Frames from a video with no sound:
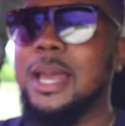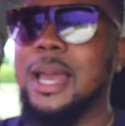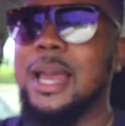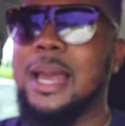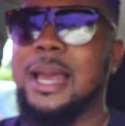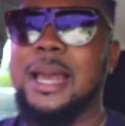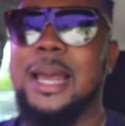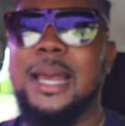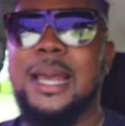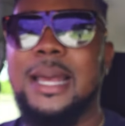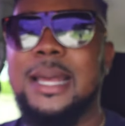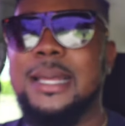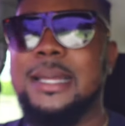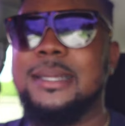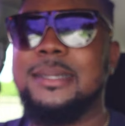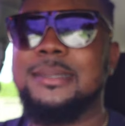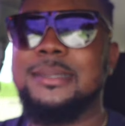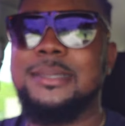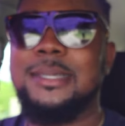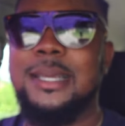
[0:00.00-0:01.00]

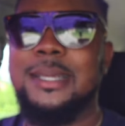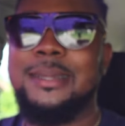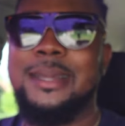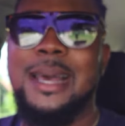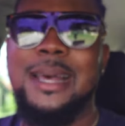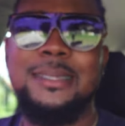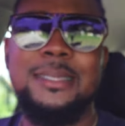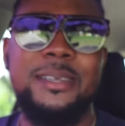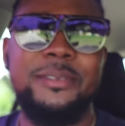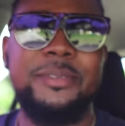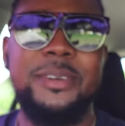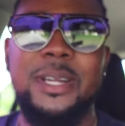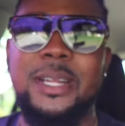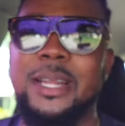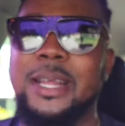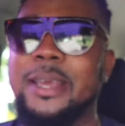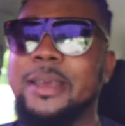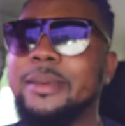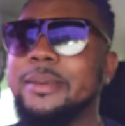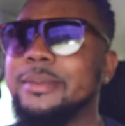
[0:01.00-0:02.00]
And that's it for
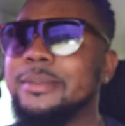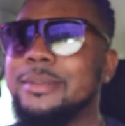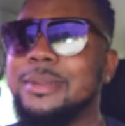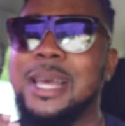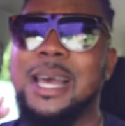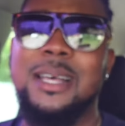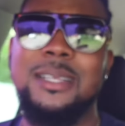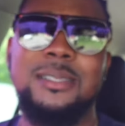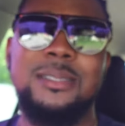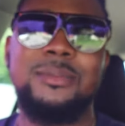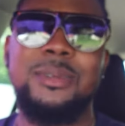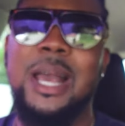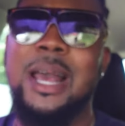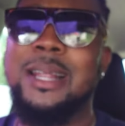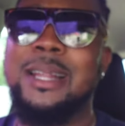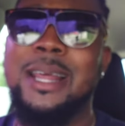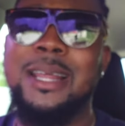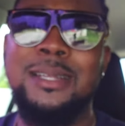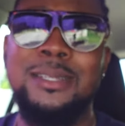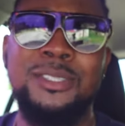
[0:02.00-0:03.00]
today.
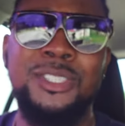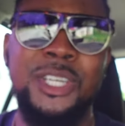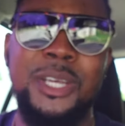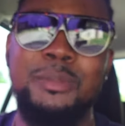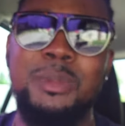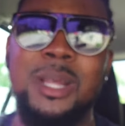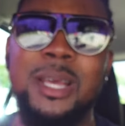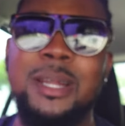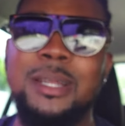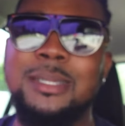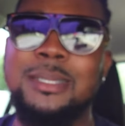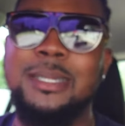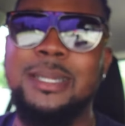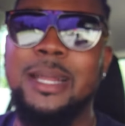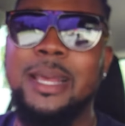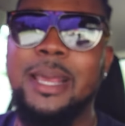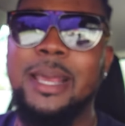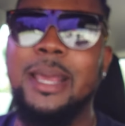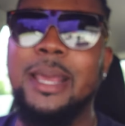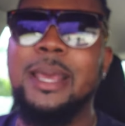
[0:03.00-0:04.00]
And then gym later
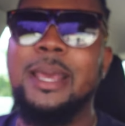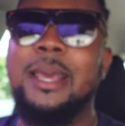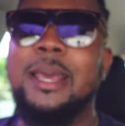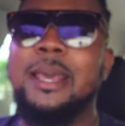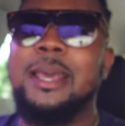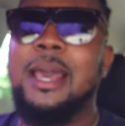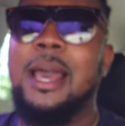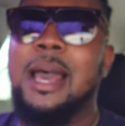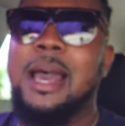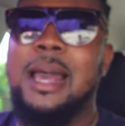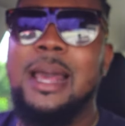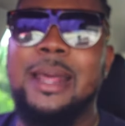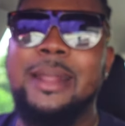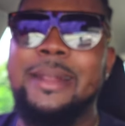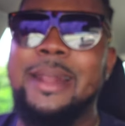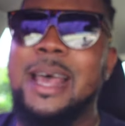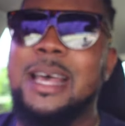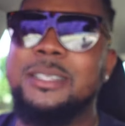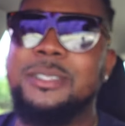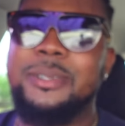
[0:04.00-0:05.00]
tonight.
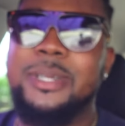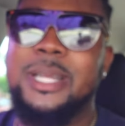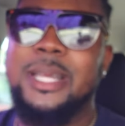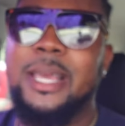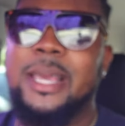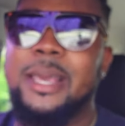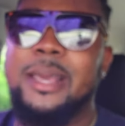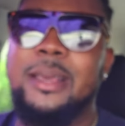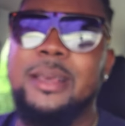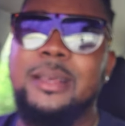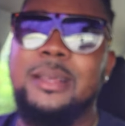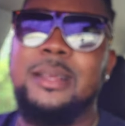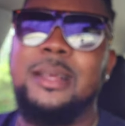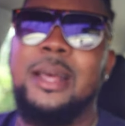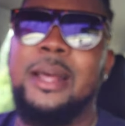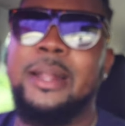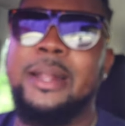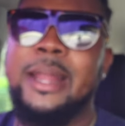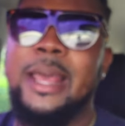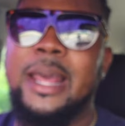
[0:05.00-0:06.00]
And that's really it.
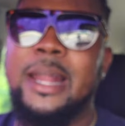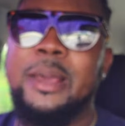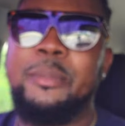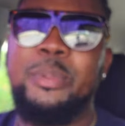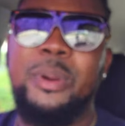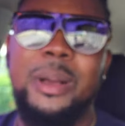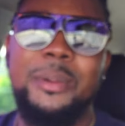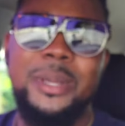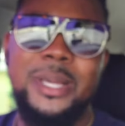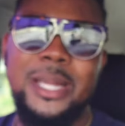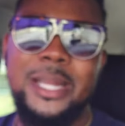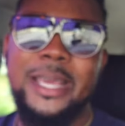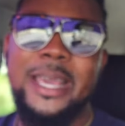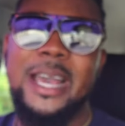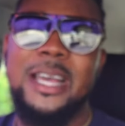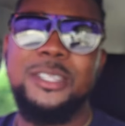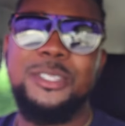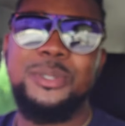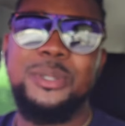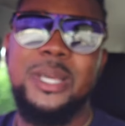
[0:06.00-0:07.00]
And then I'm probably gonna
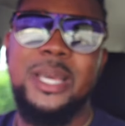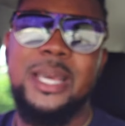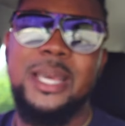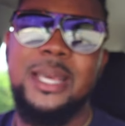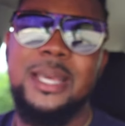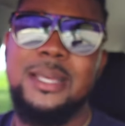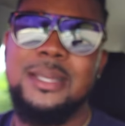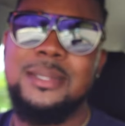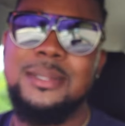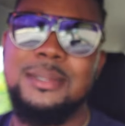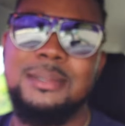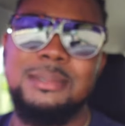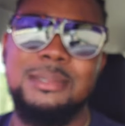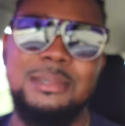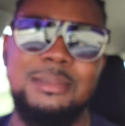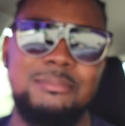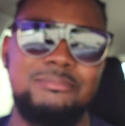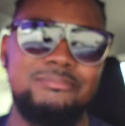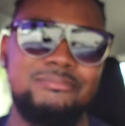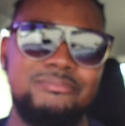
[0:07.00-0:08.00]
catch you guys
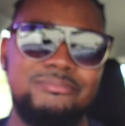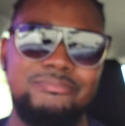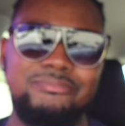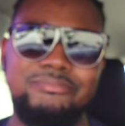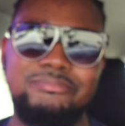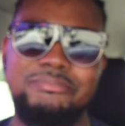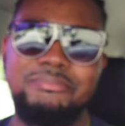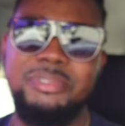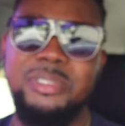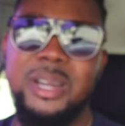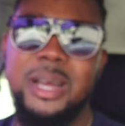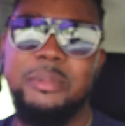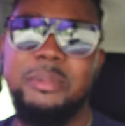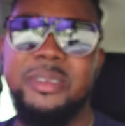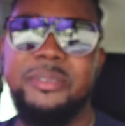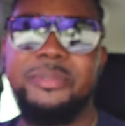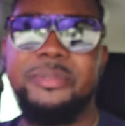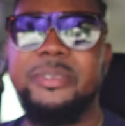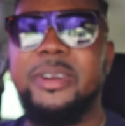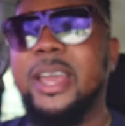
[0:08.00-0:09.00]

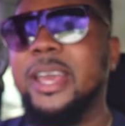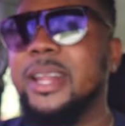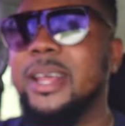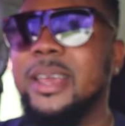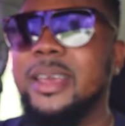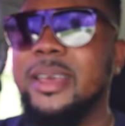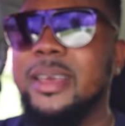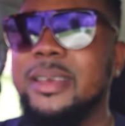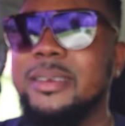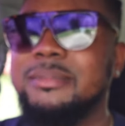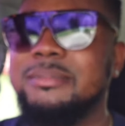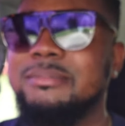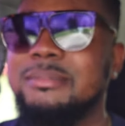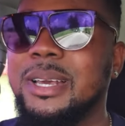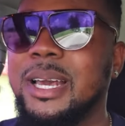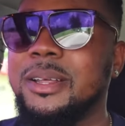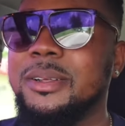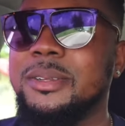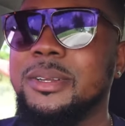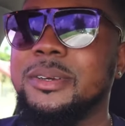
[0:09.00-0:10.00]
probably Friday.
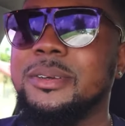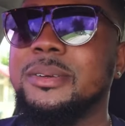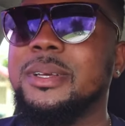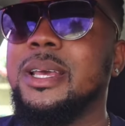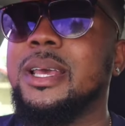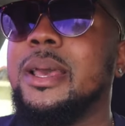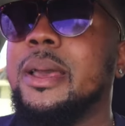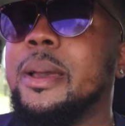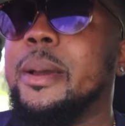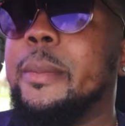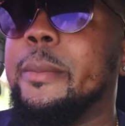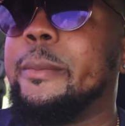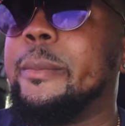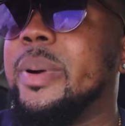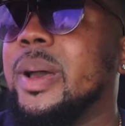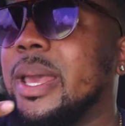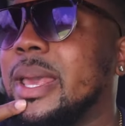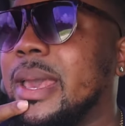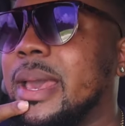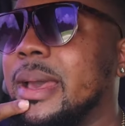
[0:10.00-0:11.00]
I don't know.
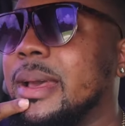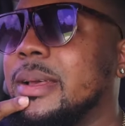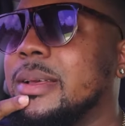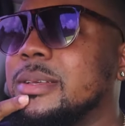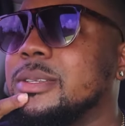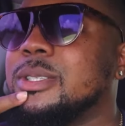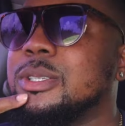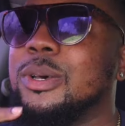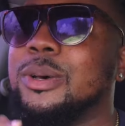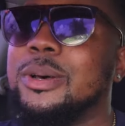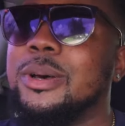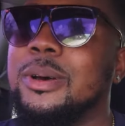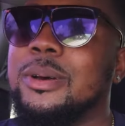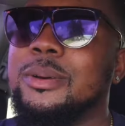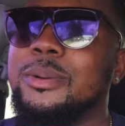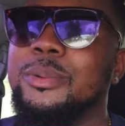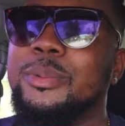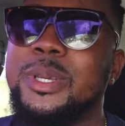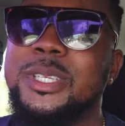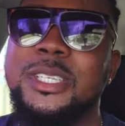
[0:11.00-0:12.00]
But yeah, so
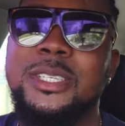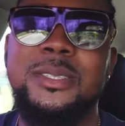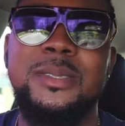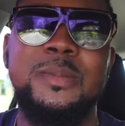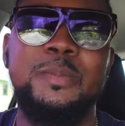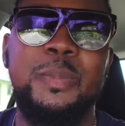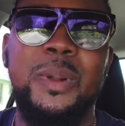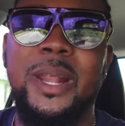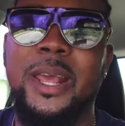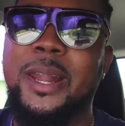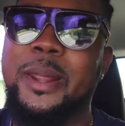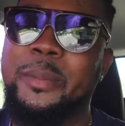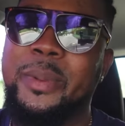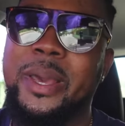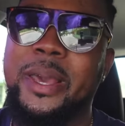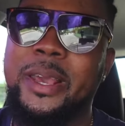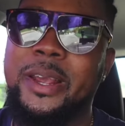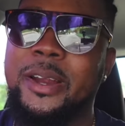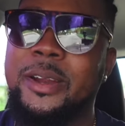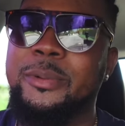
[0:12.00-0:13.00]
we just playing it
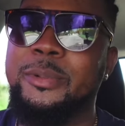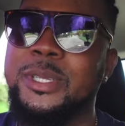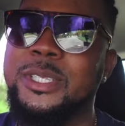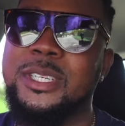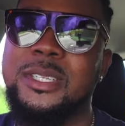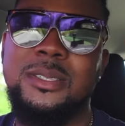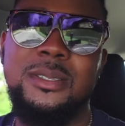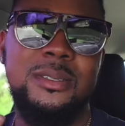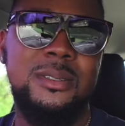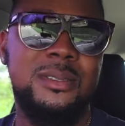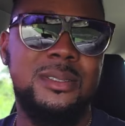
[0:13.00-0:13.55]
by here. We just